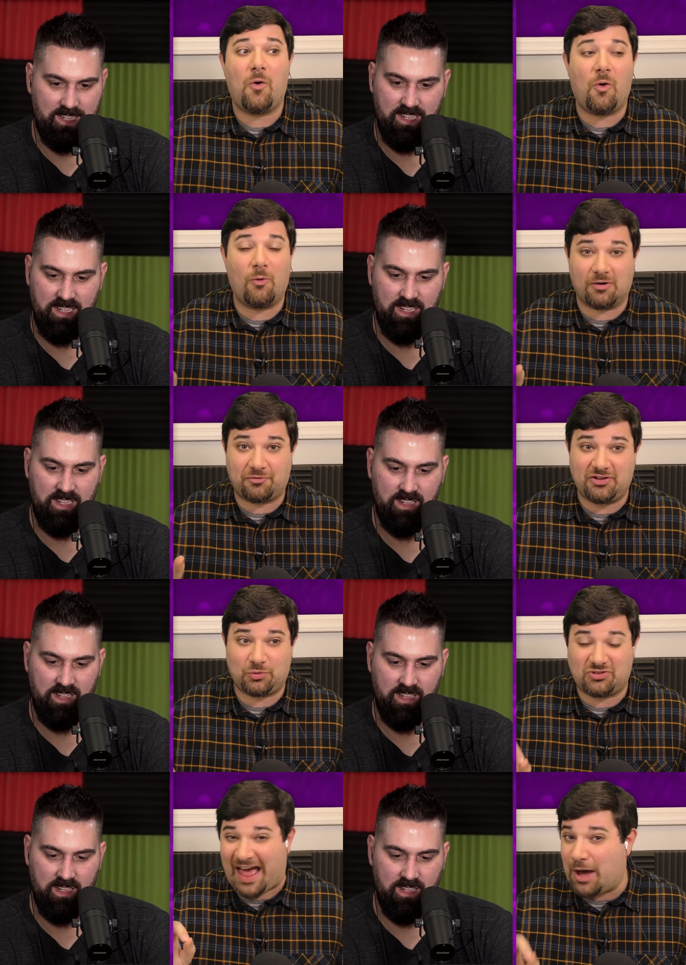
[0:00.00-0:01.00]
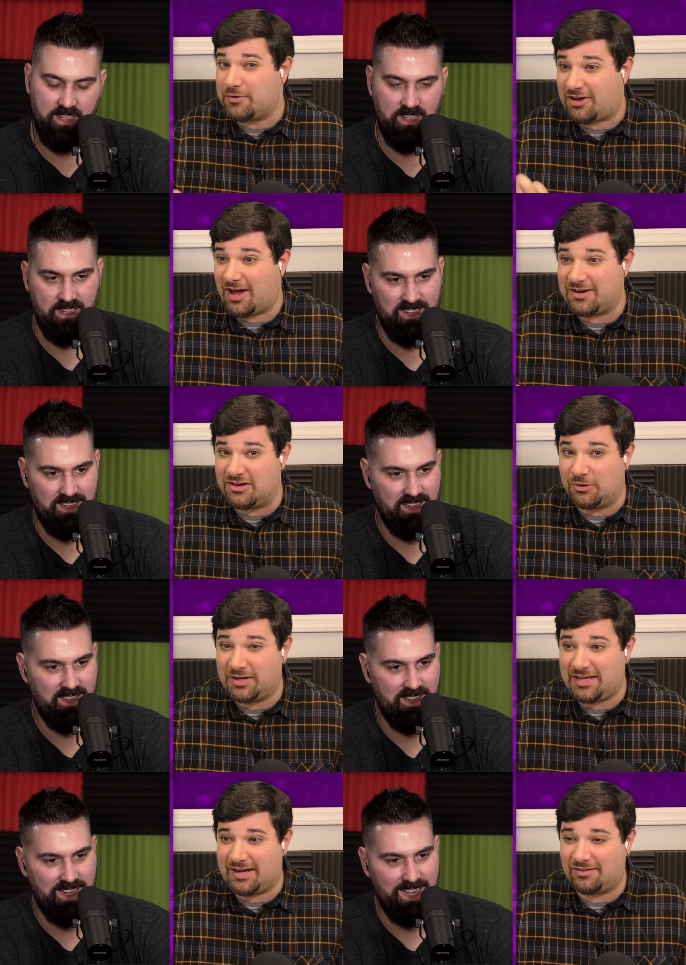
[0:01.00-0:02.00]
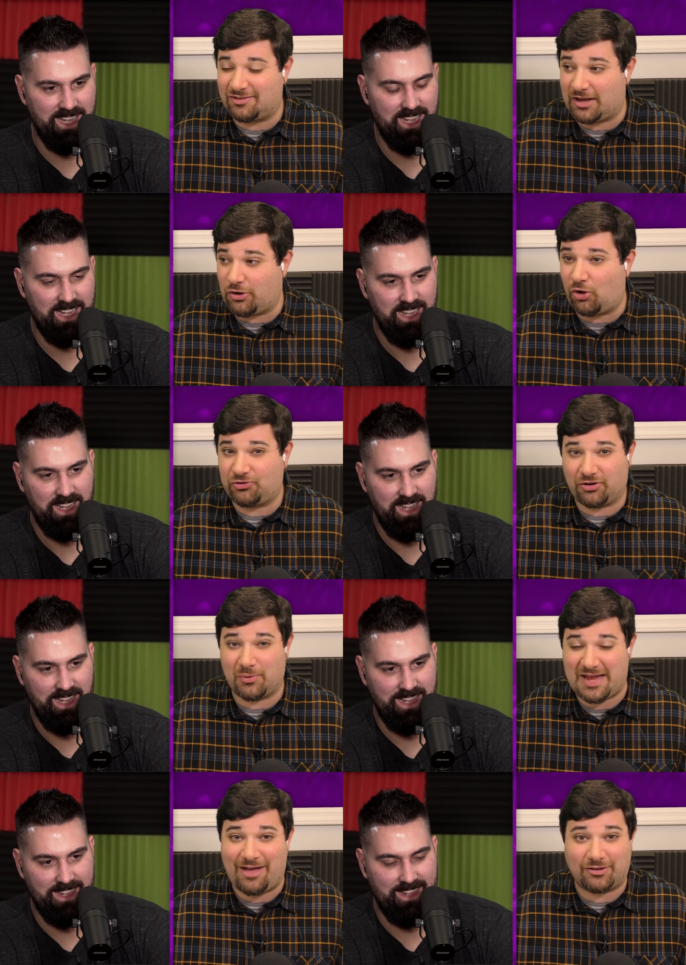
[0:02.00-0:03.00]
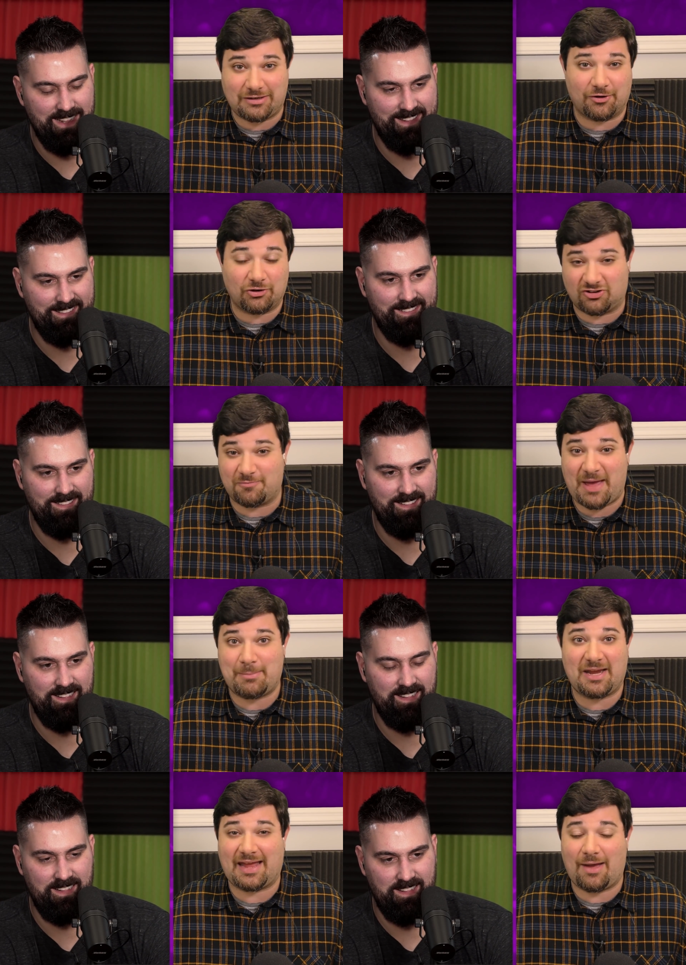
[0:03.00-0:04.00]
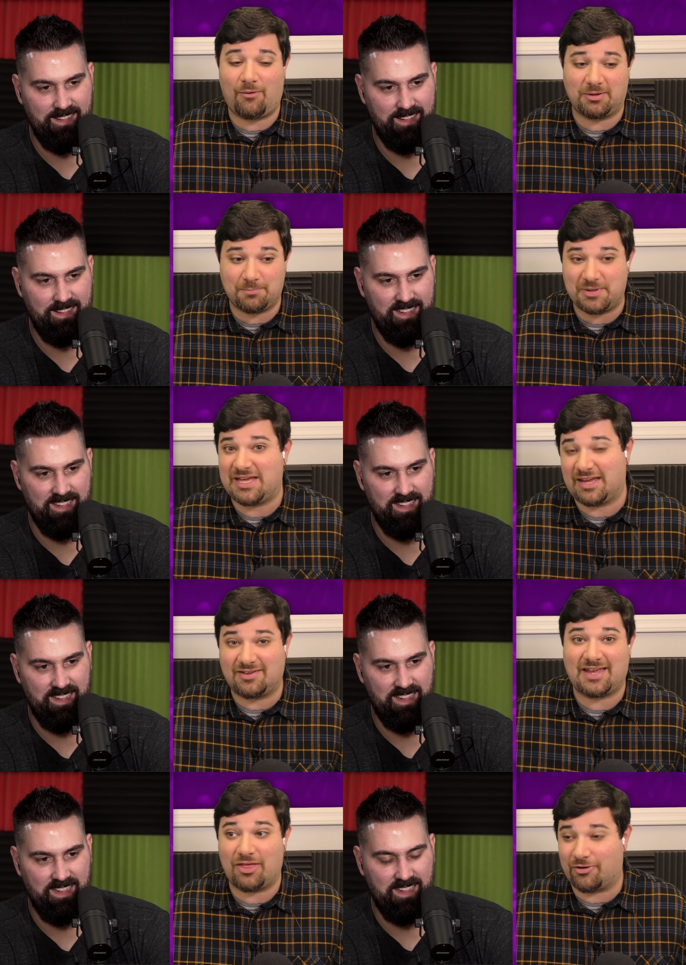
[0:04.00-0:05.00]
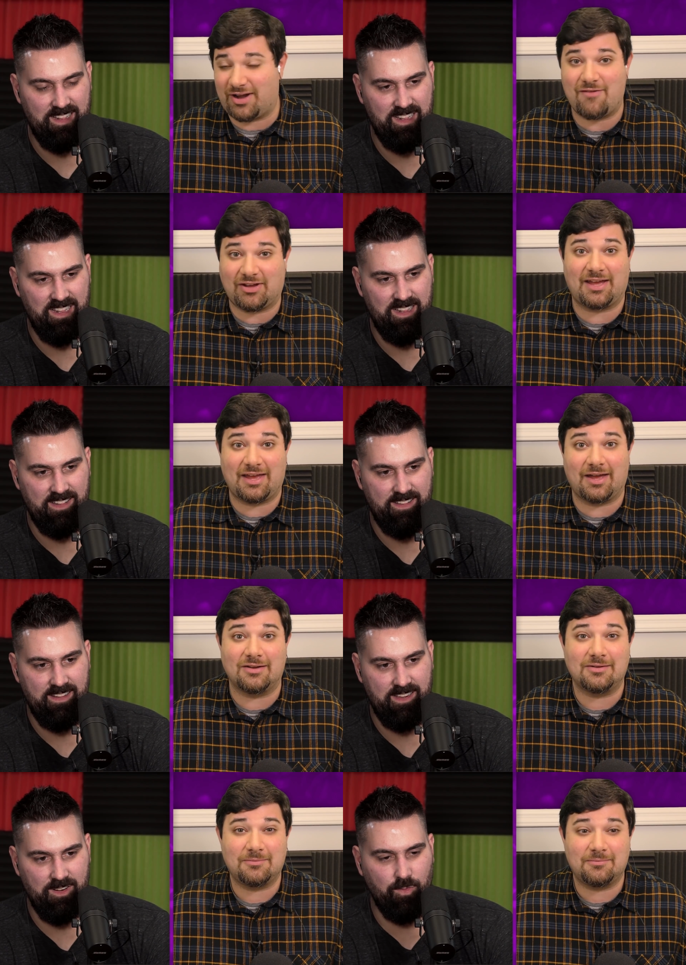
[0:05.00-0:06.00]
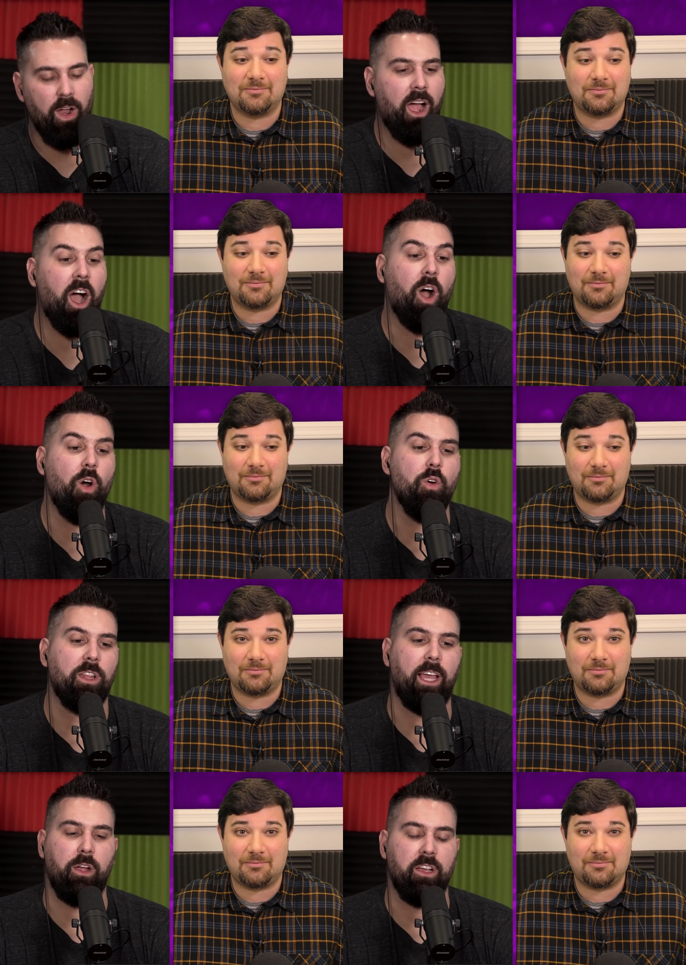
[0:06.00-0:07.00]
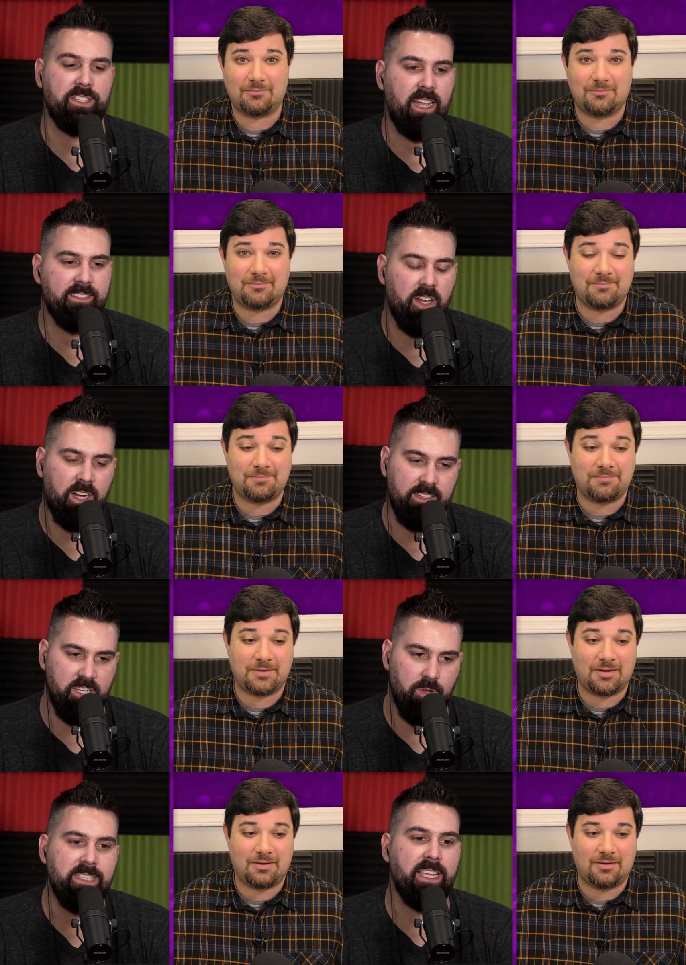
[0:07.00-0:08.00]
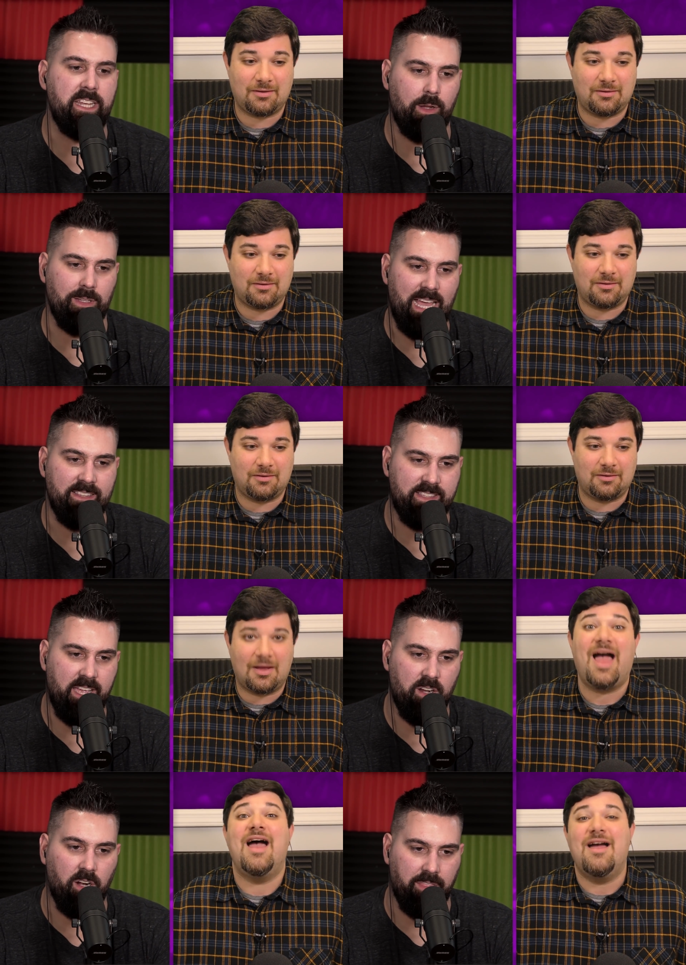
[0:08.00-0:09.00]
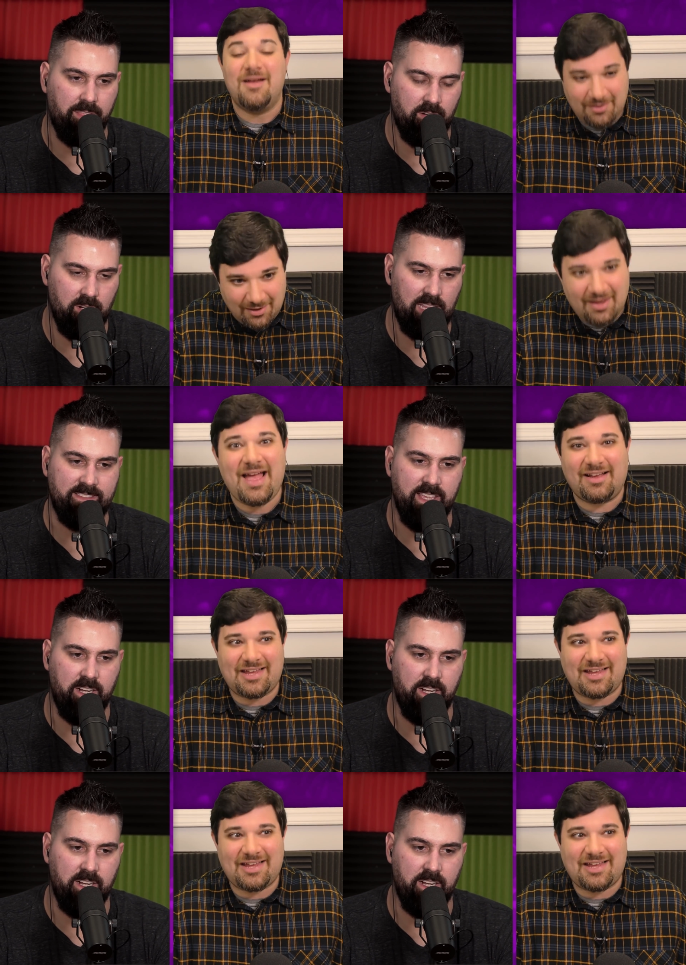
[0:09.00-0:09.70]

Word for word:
Speaker 1: or if this was out of continuity and it's like an alternate reality version of Batman and Catwoman being together and having a kid.
Speaker 2: Right. Oh, like how Scott Snyder got to do his ending with Last Day on Earth. Or
Speaker 1: Last